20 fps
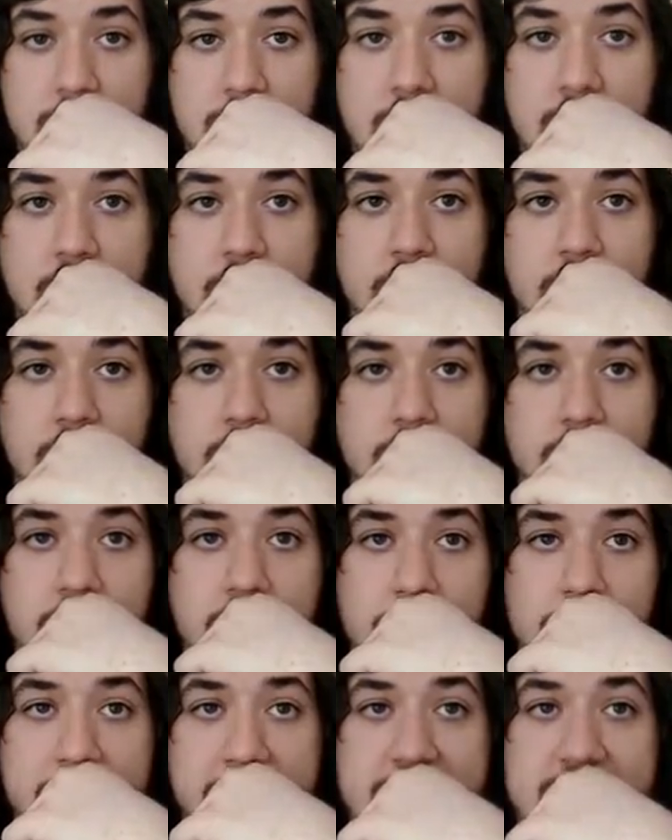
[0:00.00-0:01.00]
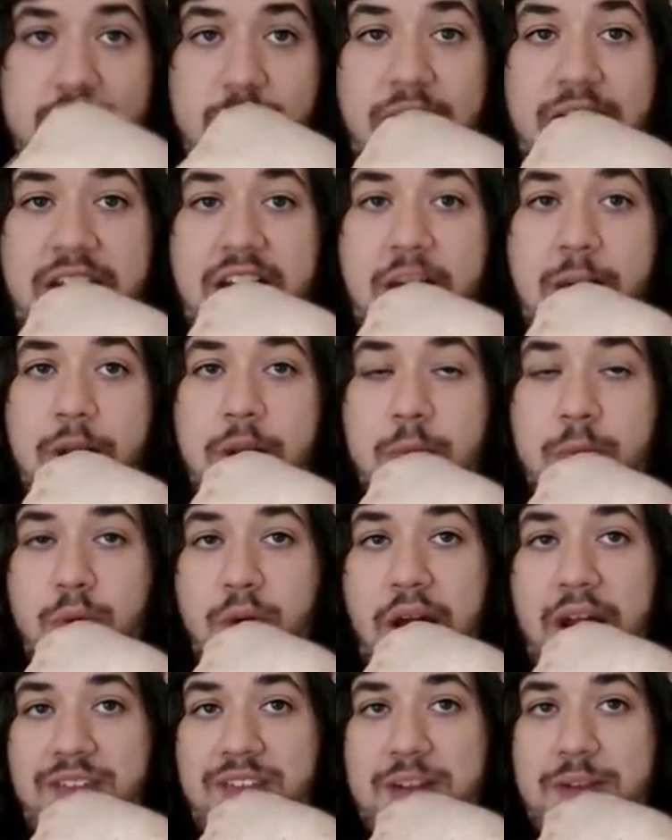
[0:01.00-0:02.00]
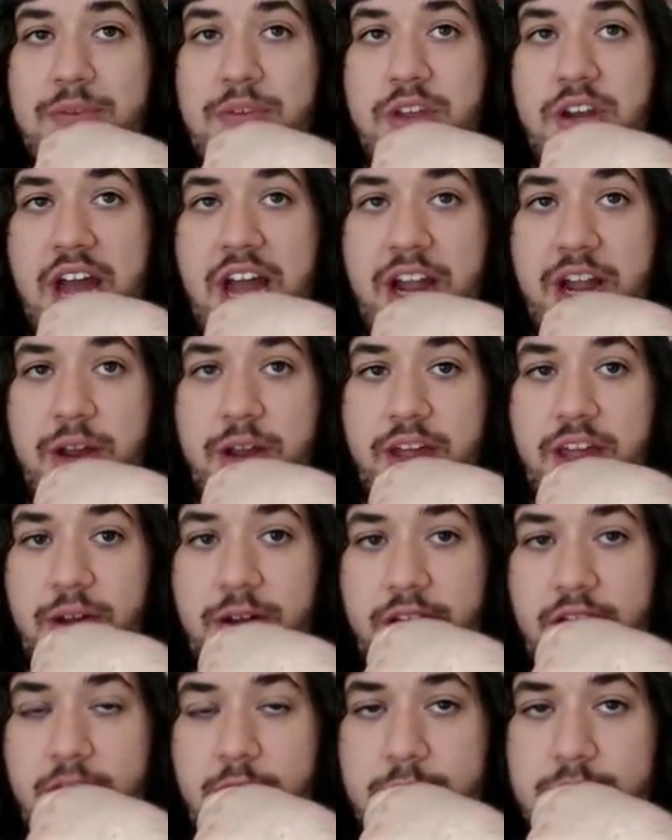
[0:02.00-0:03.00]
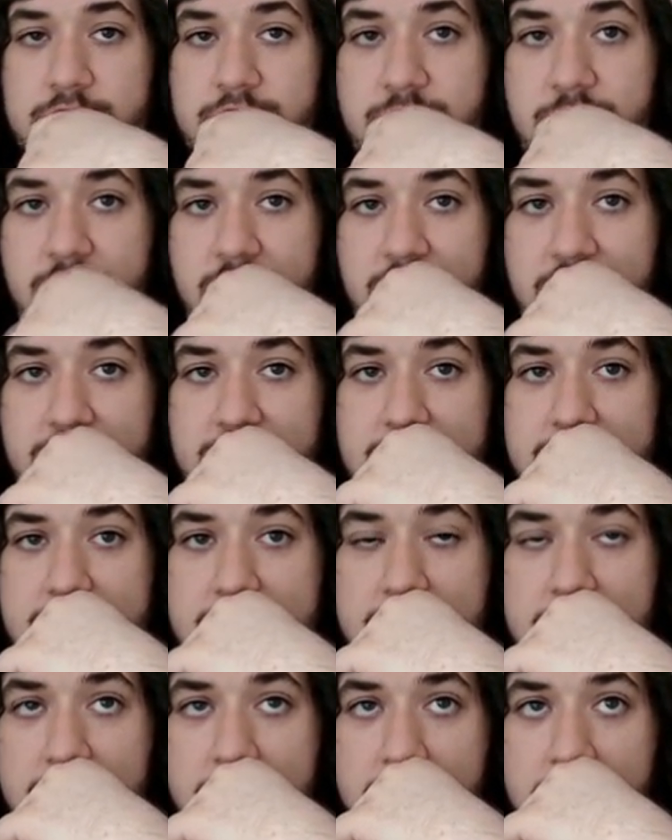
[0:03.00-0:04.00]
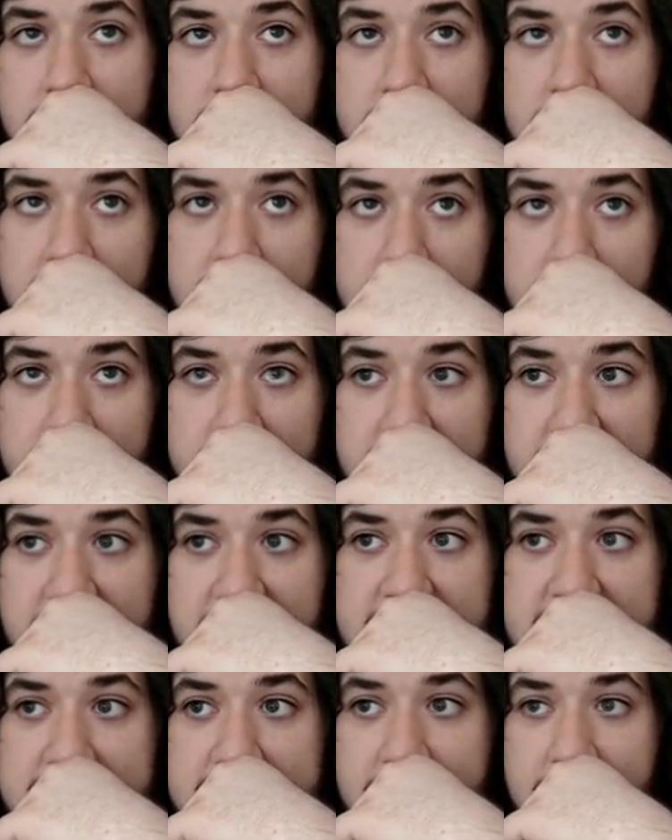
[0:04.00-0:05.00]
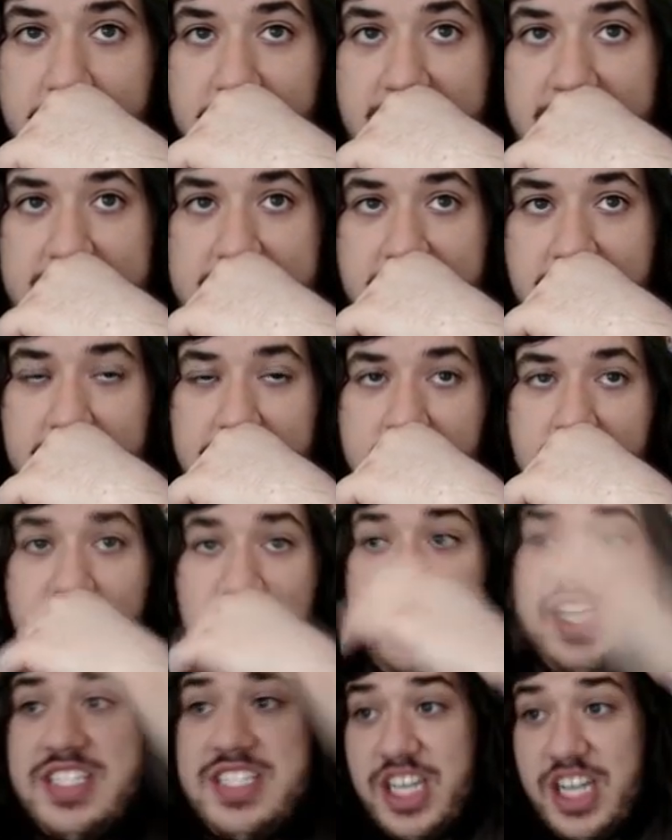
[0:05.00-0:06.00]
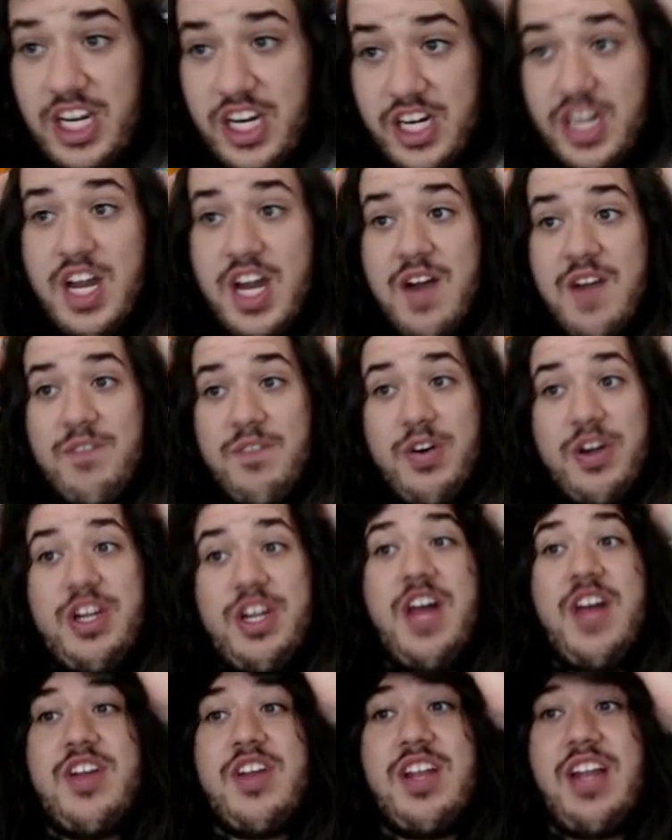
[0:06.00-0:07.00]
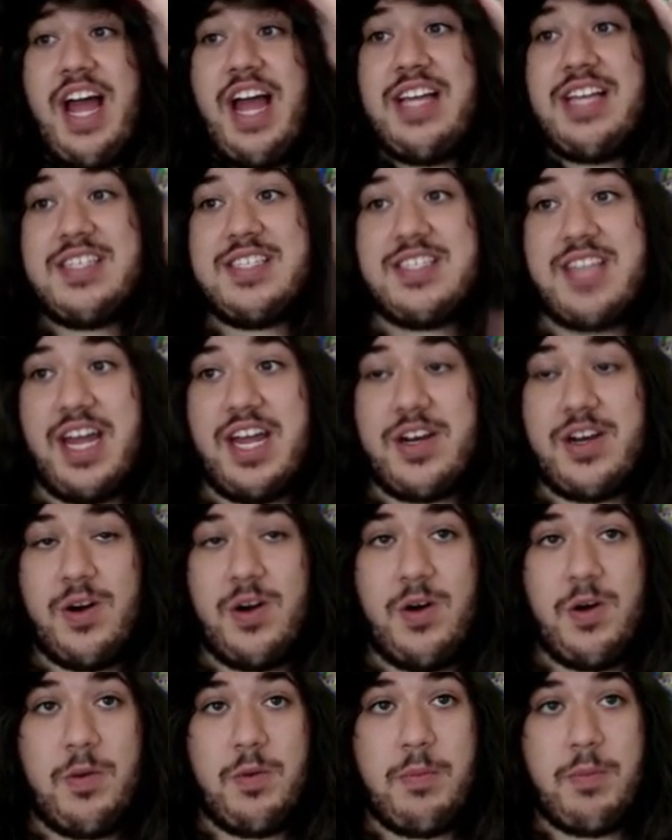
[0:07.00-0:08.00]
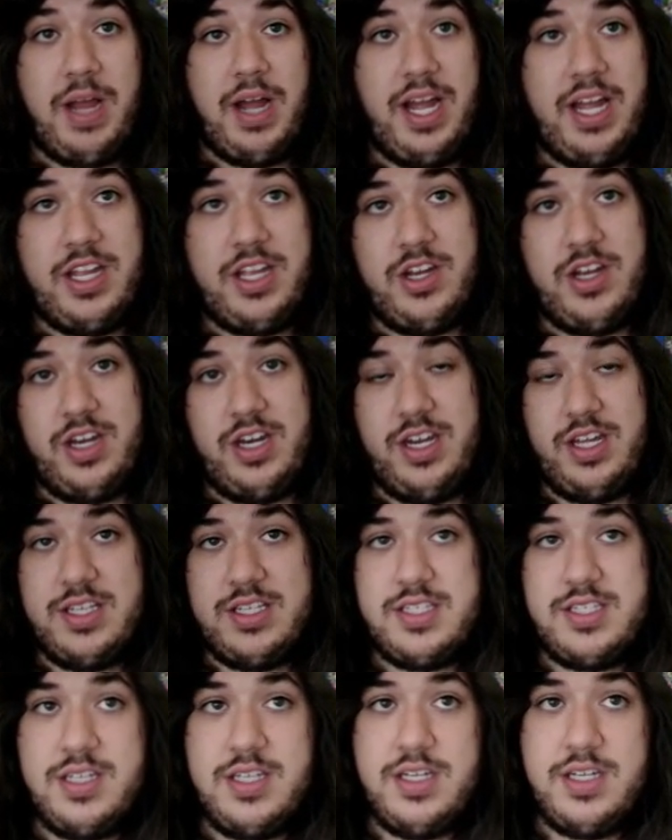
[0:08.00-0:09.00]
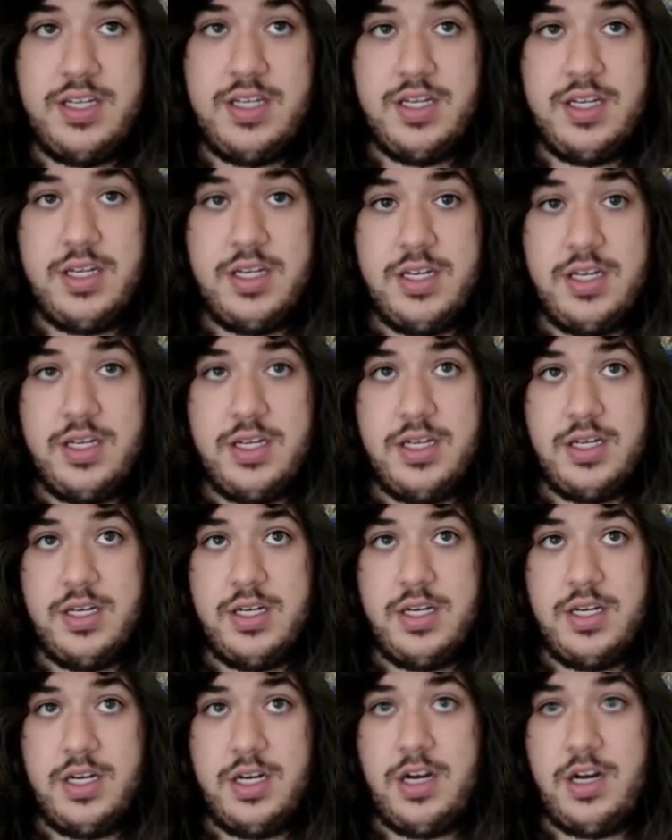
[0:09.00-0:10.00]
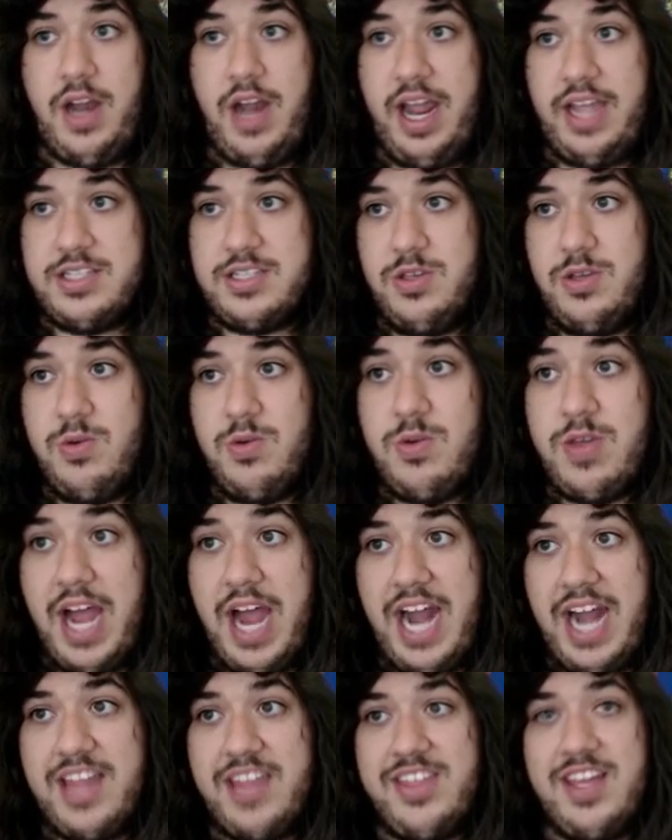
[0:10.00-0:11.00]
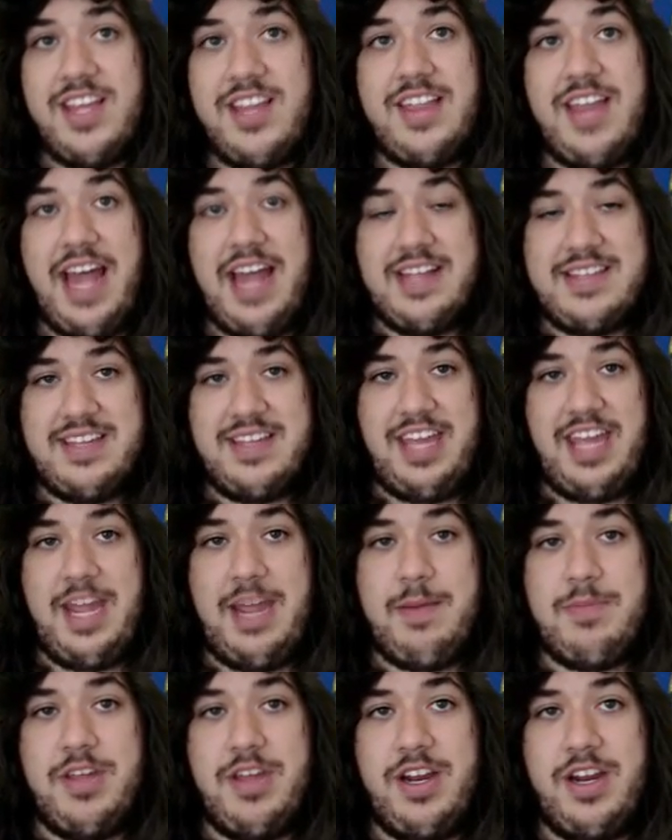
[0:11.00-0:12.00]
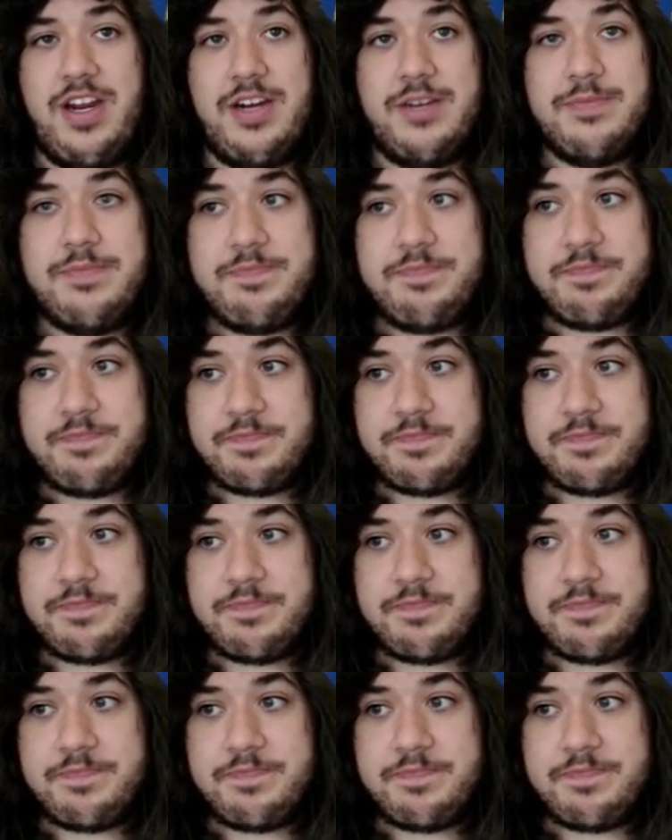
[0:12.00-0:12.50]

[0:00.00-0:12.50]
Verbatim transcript: Because right now we get Bright Flame for the knockout on Keldeo, which is really nice. But does he have a VS Seeker? So VS Seeker for another Lysandre. Oh my goodness. Alright, so you gotta think that's the game there.